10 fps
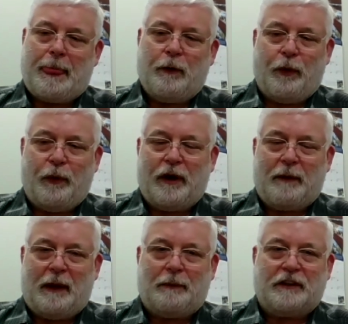we want to
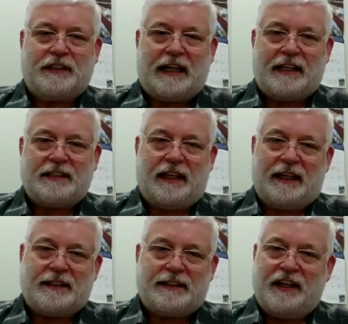be able to test the
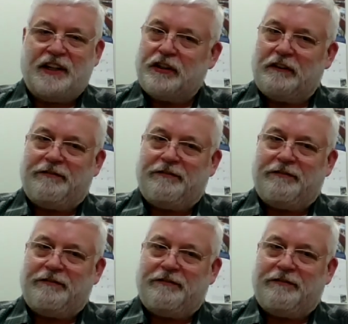essential